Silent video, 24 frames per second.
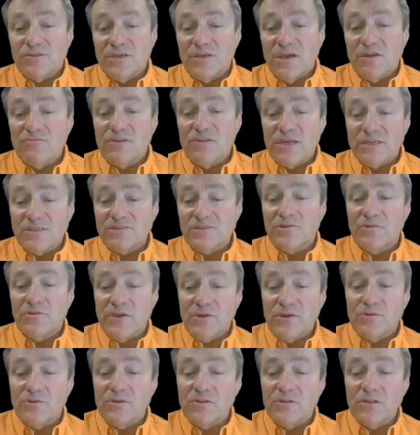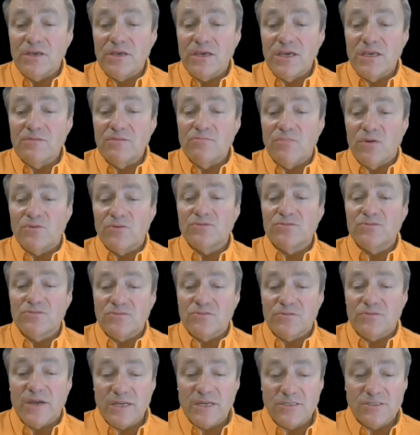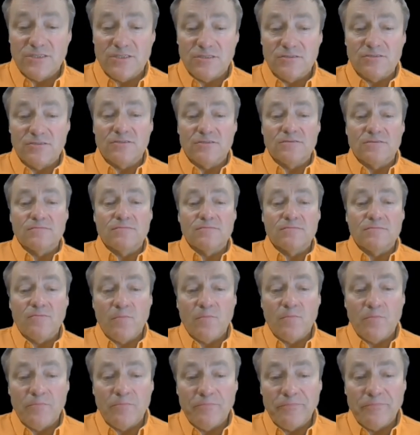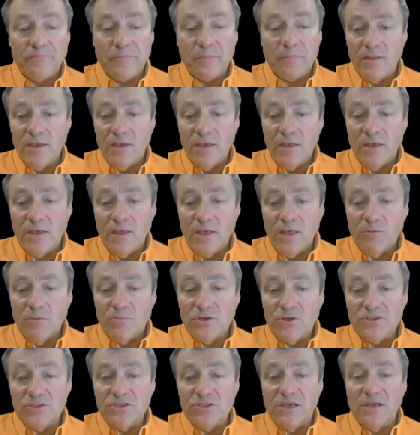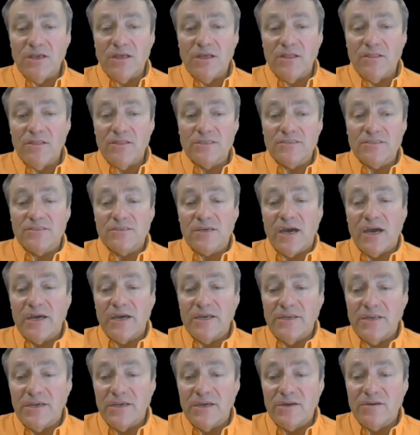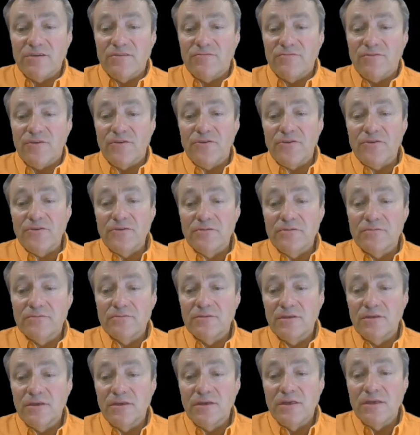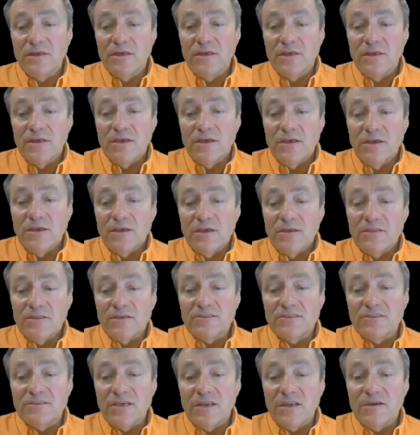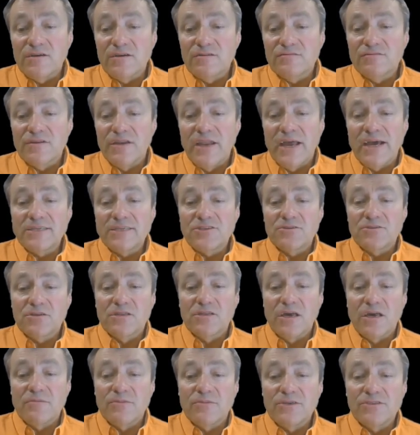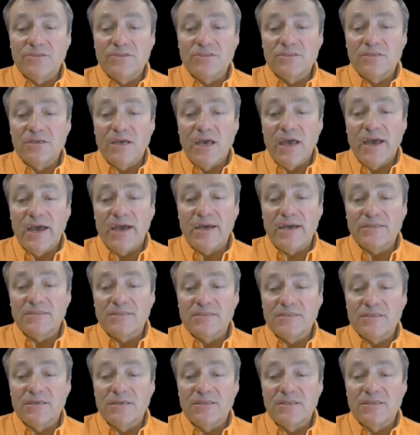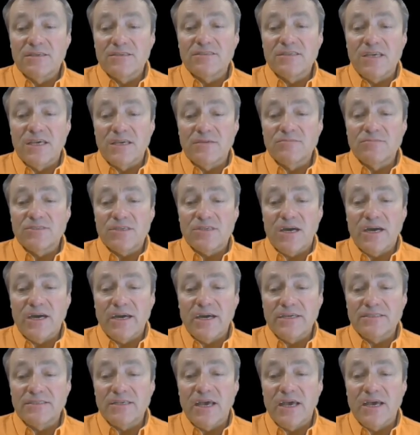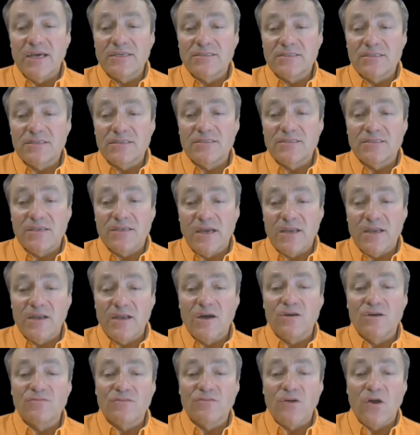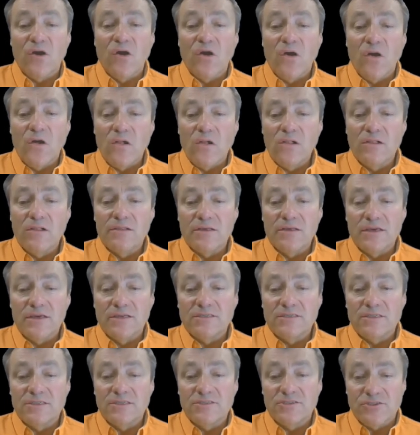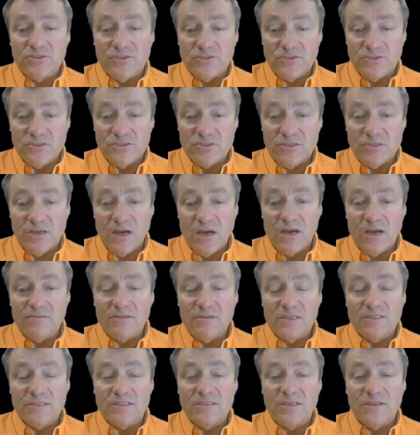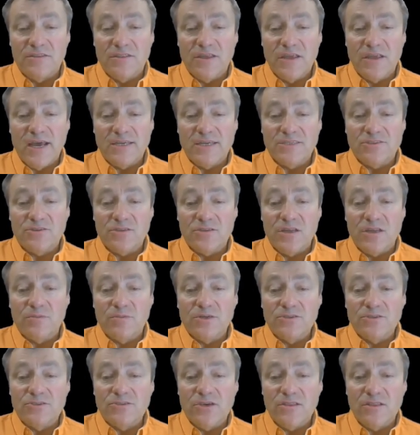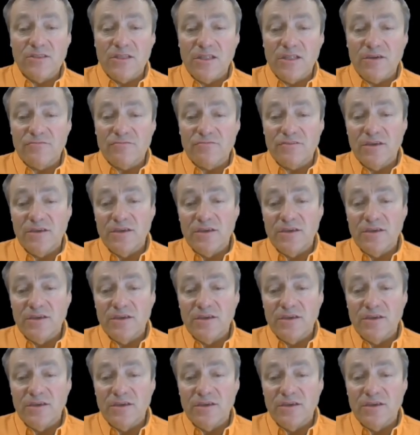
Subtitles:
you have less than or equal in both directions. Pushing this idea further, the set of natural numbers has the same size as the set of all integers. I've listed the natural numbers on the left,